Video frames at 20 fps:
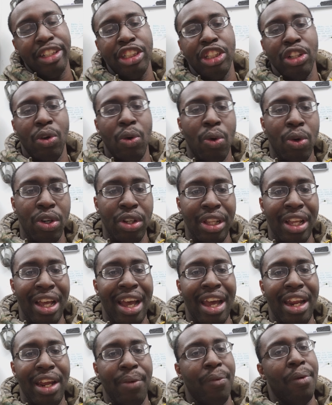to order
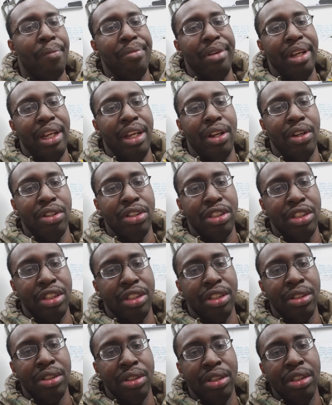that it won't be here
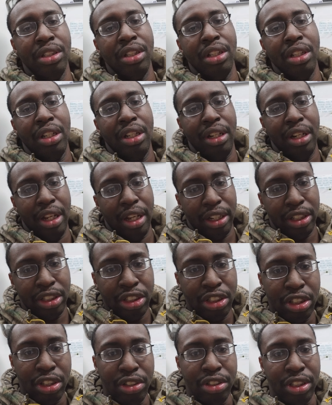until next
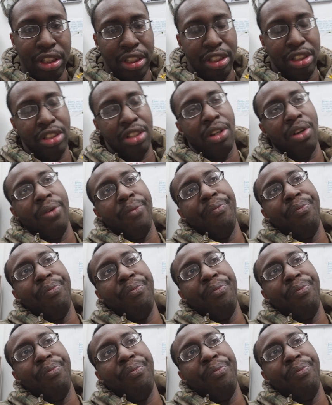Tuesday. So